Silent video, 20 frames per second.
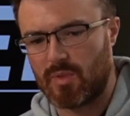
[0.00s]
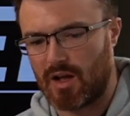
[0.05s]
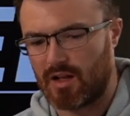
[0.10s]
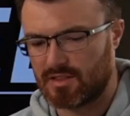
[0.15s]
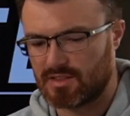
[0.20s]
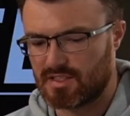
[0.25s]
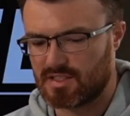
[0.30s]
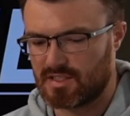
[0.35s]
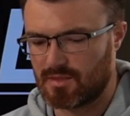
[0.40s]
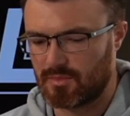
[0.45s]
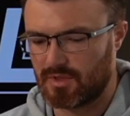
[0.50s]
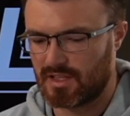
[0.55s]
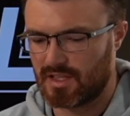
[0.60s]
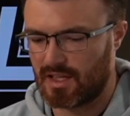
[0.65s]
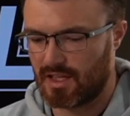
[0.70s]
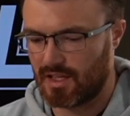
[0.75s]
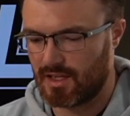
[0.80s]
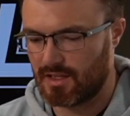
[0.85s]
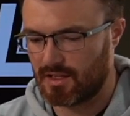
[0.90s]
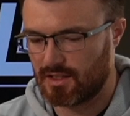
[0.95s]
The balanced assembly
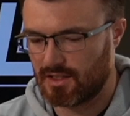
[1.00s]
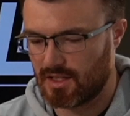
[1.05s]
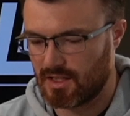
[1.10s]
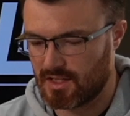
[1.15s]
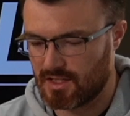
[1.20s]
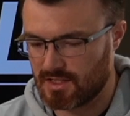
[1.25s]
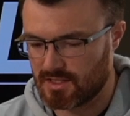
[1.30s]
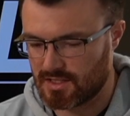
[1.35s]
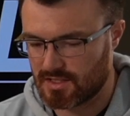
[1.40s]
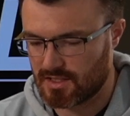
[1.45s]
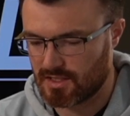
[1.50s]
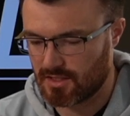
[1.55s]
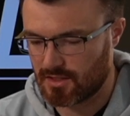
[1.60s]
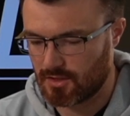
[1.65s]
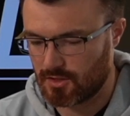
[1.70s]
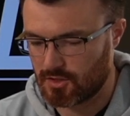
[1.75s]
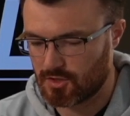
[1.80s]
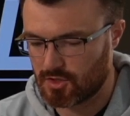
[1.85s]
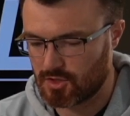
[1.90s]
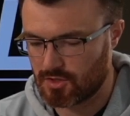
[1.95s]
kit
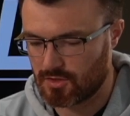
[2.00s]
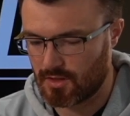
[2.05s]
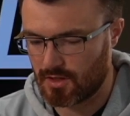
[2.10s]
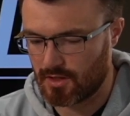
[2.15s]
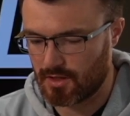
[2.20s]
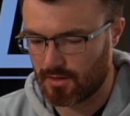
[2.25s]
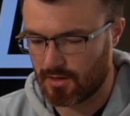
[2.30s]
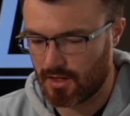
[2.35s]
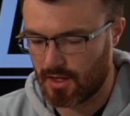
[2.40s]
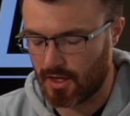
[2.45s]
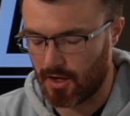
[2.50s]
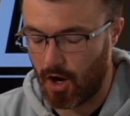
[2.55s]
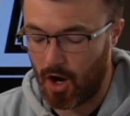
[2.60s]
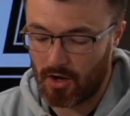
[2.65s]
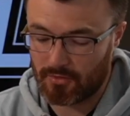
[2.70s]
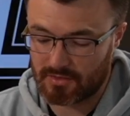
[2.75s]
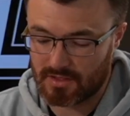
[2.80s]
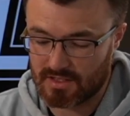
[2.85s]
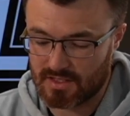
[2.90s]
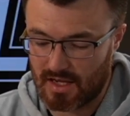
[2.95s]
is
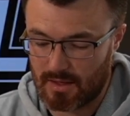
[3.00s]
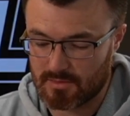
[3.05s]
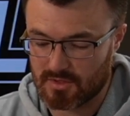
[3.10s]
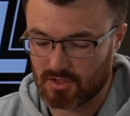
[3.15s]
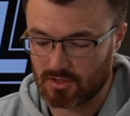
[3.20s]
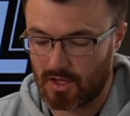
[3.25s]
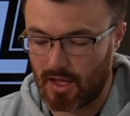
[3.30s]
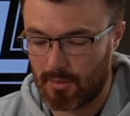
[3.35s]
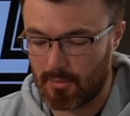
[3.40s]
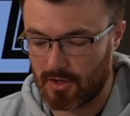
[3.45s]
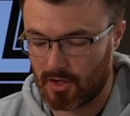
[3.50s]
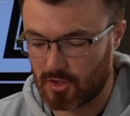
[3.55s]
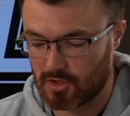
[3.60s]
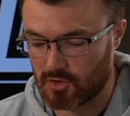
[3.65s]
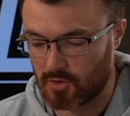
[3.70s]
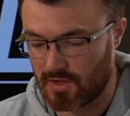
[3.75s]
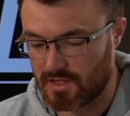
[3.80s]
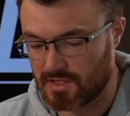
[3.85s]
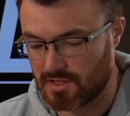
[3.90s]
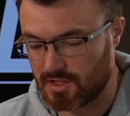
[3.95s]
oftentimes a lot
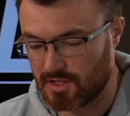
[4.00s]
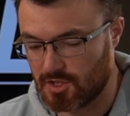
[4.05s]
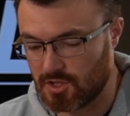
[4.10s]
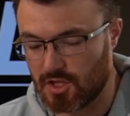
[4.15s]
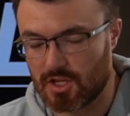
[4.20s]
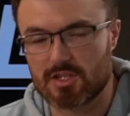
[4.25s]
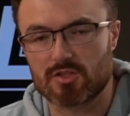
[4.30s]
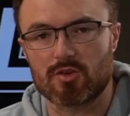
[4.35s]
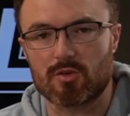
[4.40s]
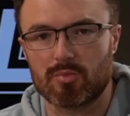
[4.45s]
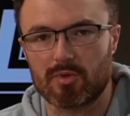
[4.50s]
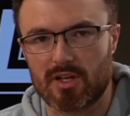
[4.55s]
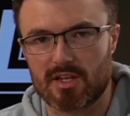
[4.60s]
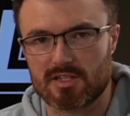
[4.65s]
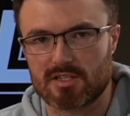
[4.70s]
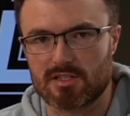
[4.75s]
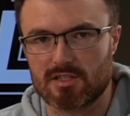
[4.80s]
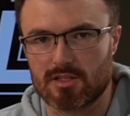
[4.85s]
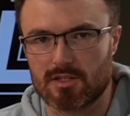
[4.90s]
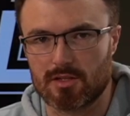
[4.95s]
better choice than just
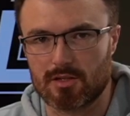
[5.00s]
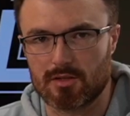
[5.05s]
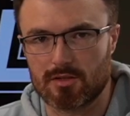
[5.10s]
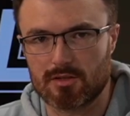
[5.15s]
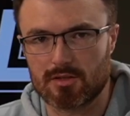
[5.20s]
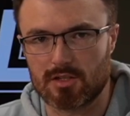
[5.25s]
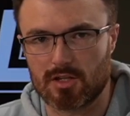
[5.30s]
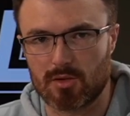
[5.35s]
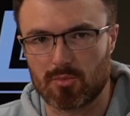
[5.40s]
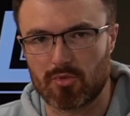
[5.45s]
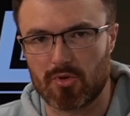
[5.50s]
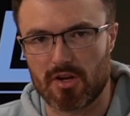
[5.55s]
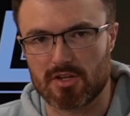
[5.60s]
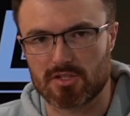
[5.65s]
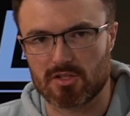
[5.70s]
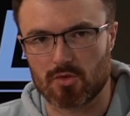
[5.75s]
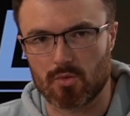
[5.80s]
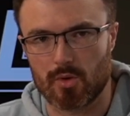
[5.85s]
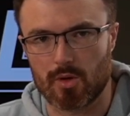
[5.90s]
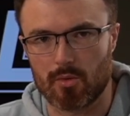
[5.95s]
replacing the
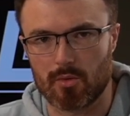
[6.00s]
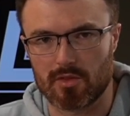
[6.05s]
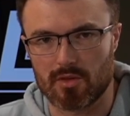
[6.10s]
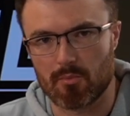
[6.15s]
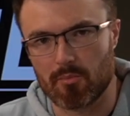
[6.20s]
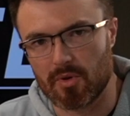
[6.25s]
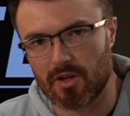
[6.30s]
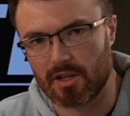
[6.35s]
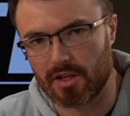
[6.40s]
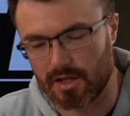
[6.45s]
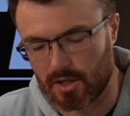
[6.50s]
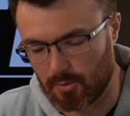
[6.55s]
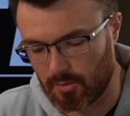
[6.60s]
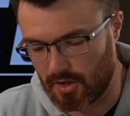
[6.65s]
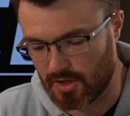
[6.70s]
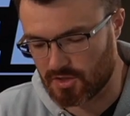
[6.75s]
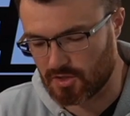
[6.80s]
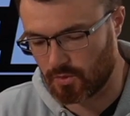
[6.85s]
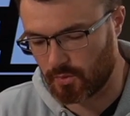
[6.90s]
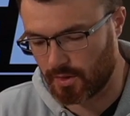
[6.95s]
compressor wheel with a billet
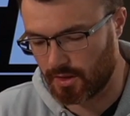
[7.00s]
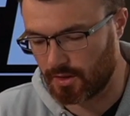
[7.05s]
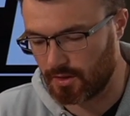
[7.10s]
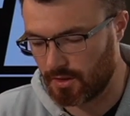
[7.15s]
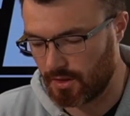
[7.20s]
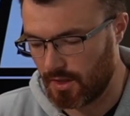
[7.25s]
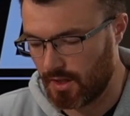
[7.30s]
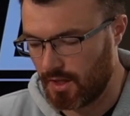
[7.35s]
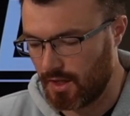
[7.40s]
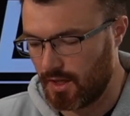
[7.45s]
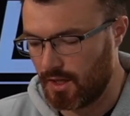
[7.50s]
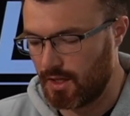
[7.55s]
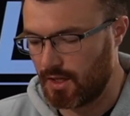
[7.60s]
compressor wheel.